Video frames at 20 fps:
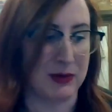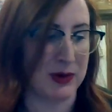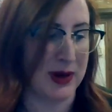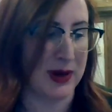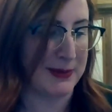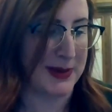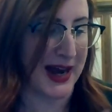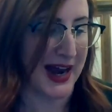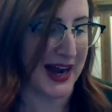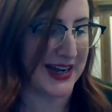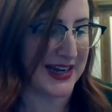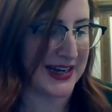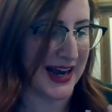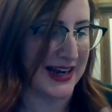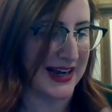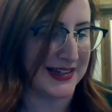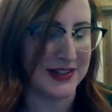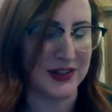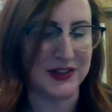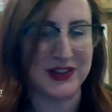well, I mean,
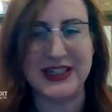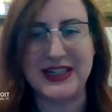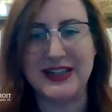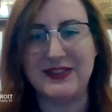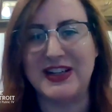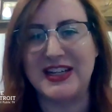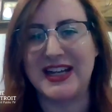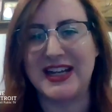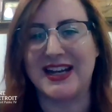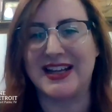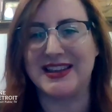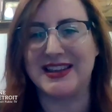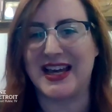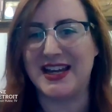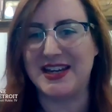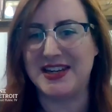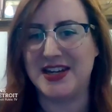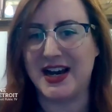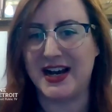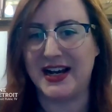I still didn't even get it
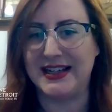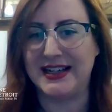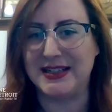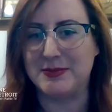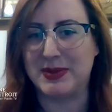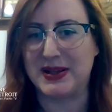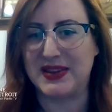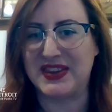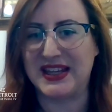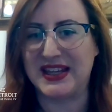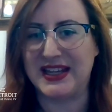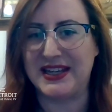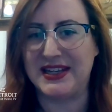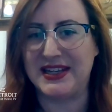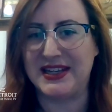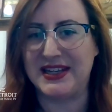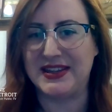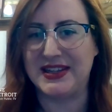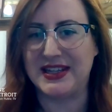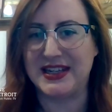that night, but
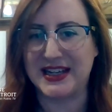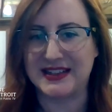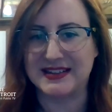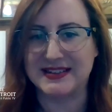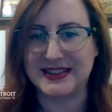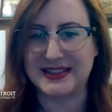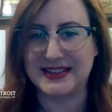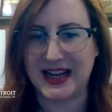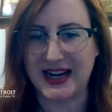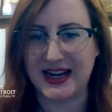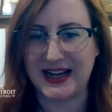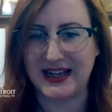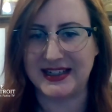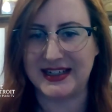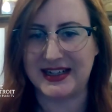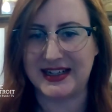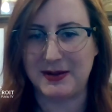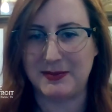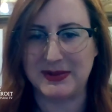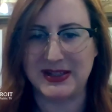then the next day,
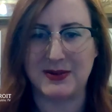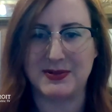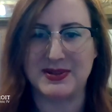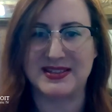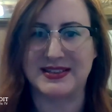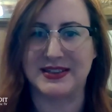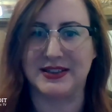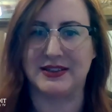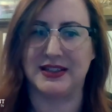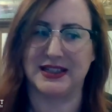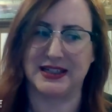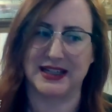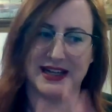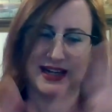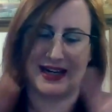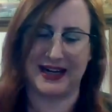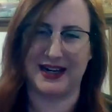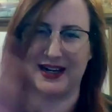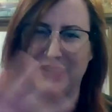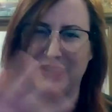I was still like,
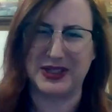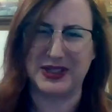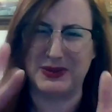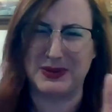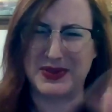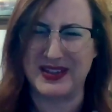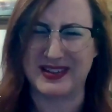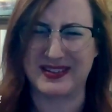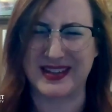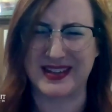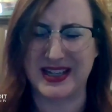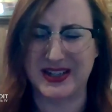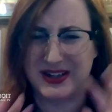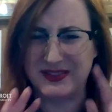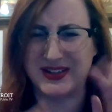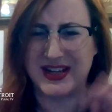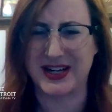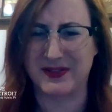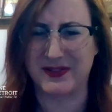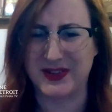I'll deal with this later.
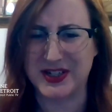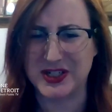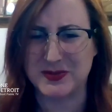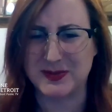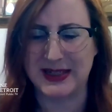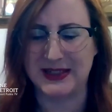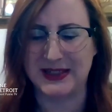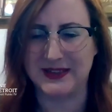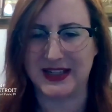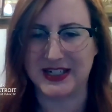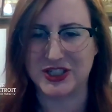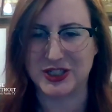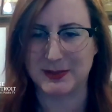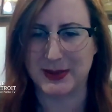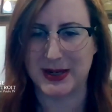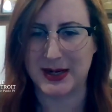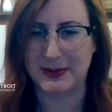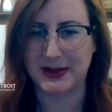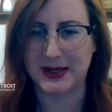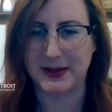I've got to finish my election
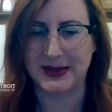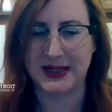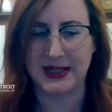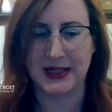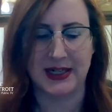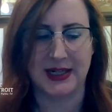mop-up.